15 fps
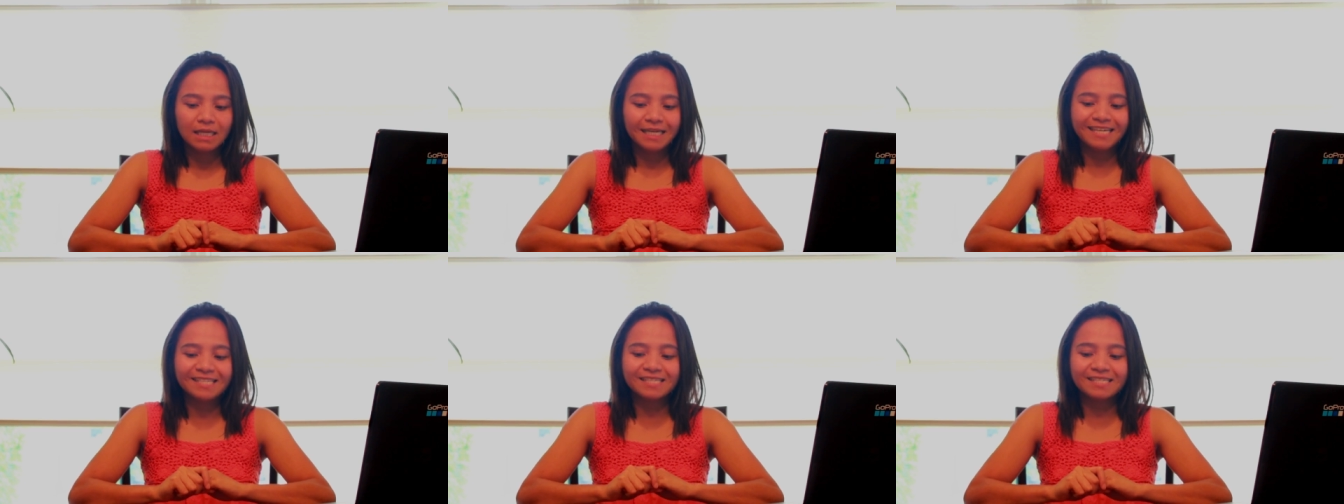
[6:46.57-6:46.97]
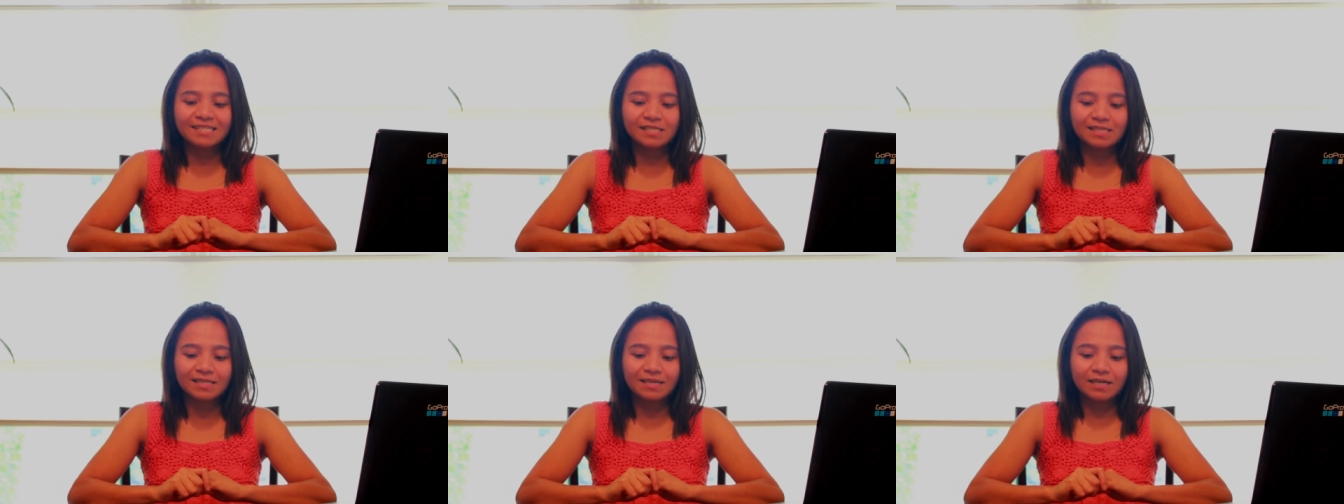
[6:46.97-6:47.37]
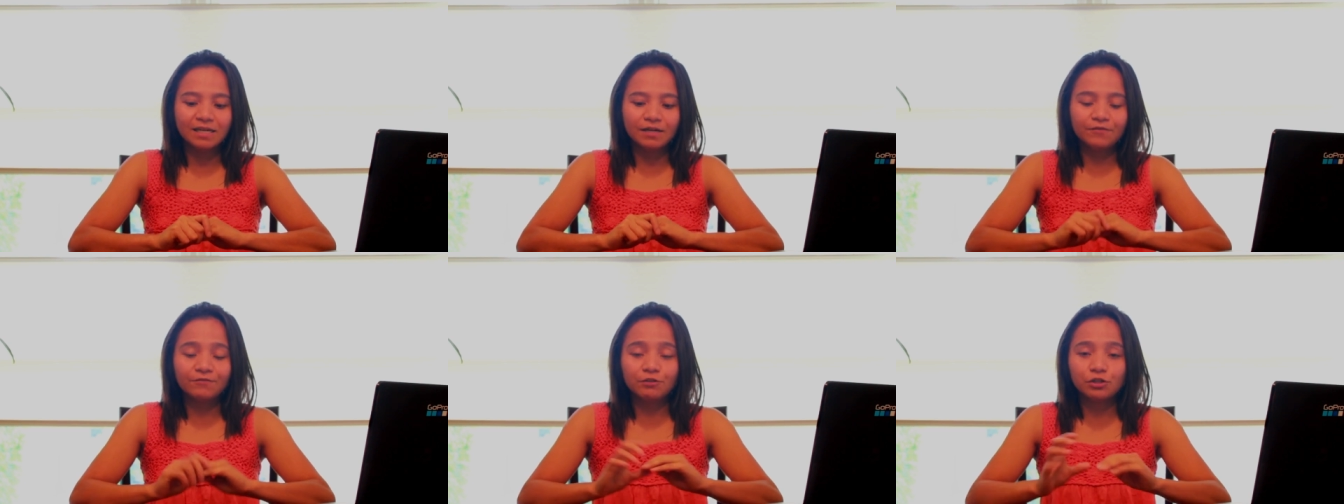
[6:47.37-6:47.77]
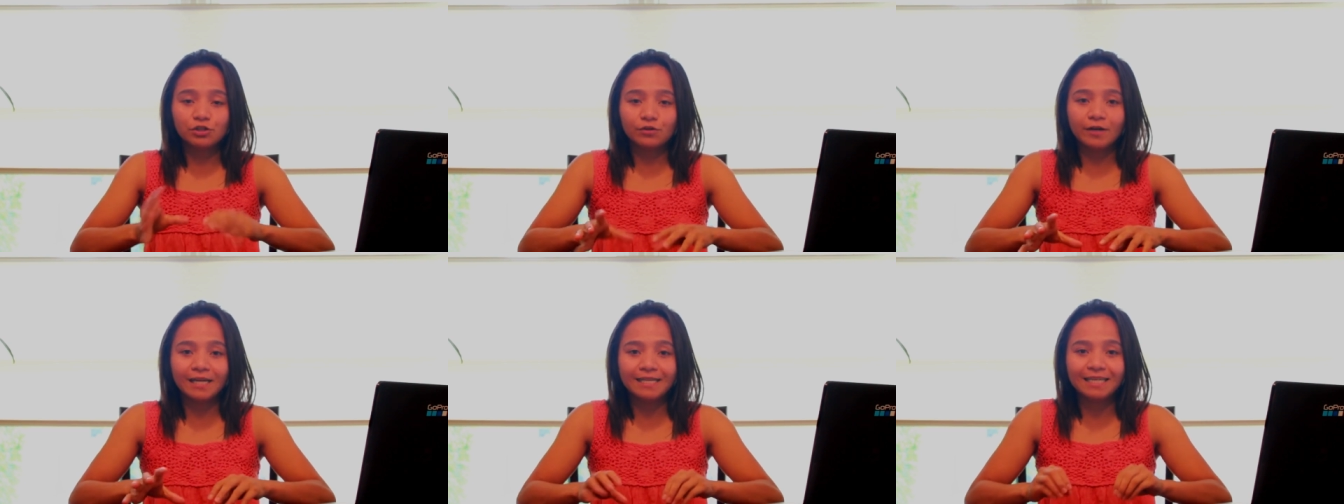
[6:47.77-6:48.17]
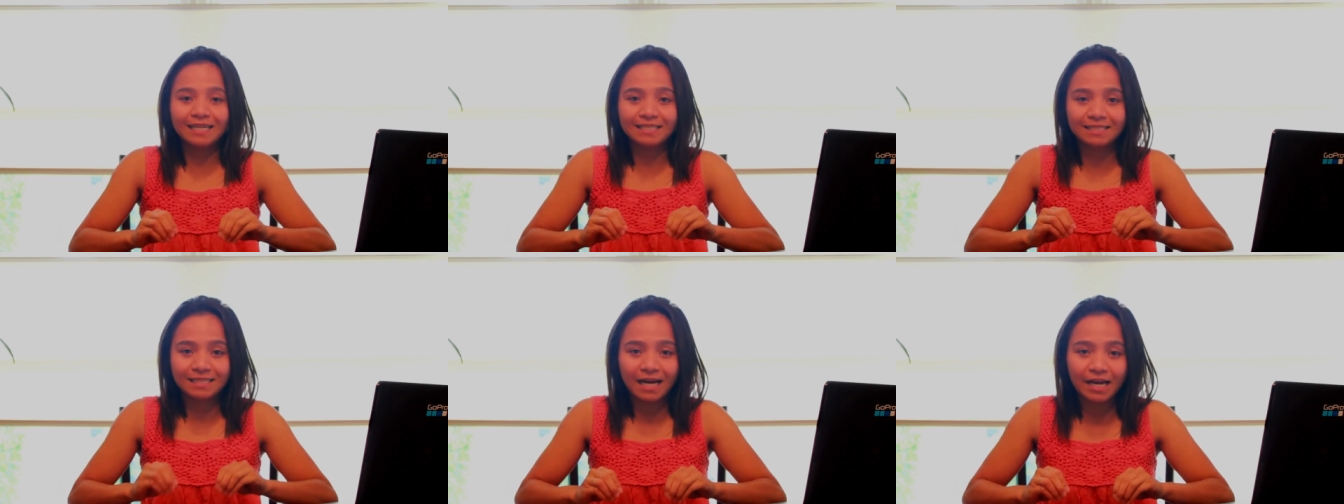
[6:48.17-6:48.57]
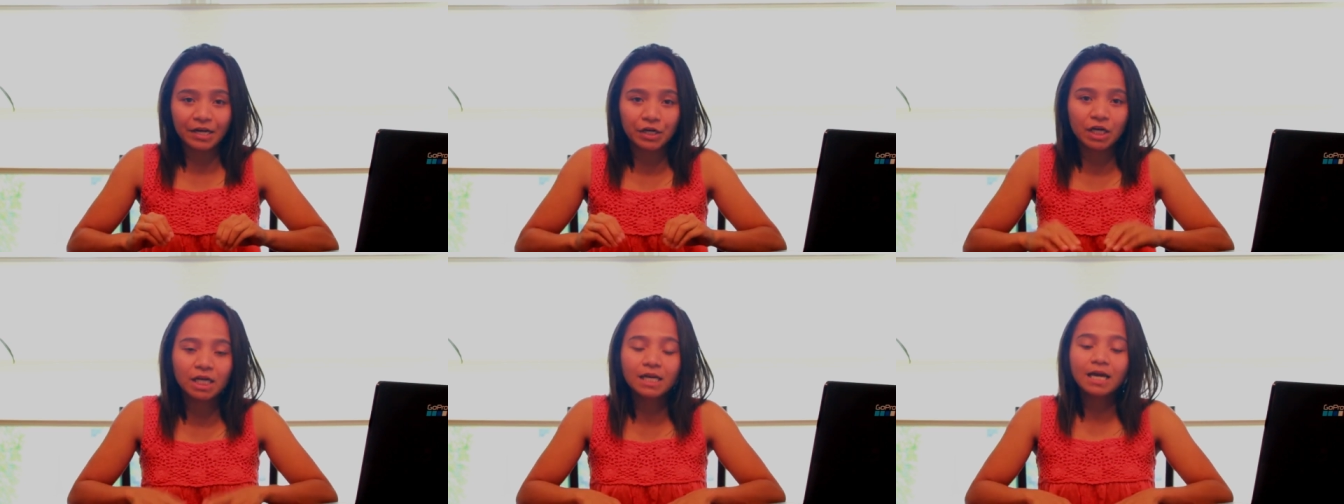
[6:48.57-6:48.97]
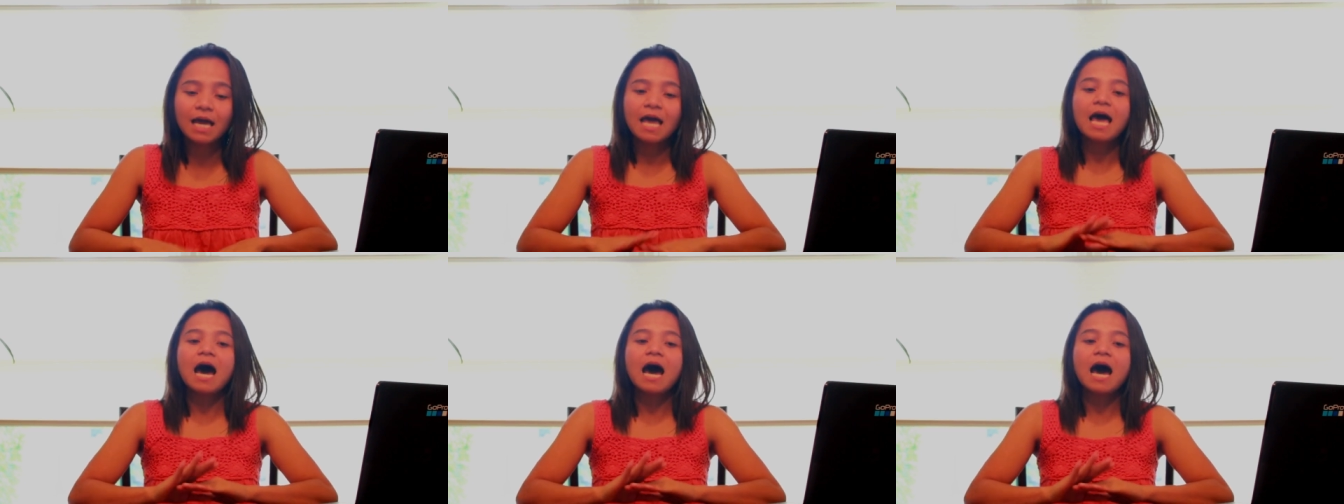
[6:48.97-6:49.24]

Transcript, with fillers: it's uh, frustrating and tiring